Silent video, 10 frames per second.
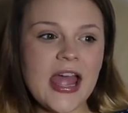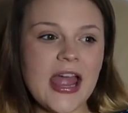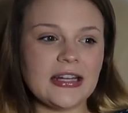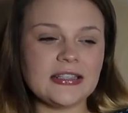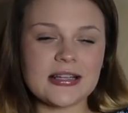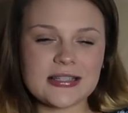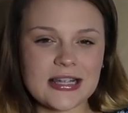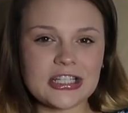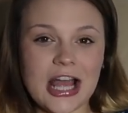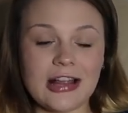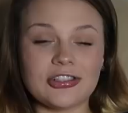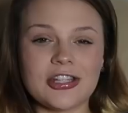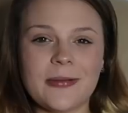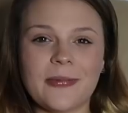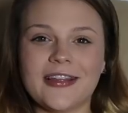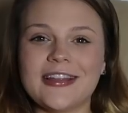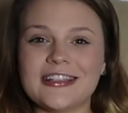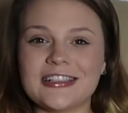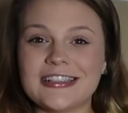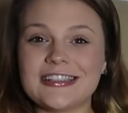And it does get challenging, but
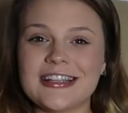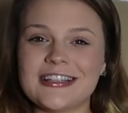it just,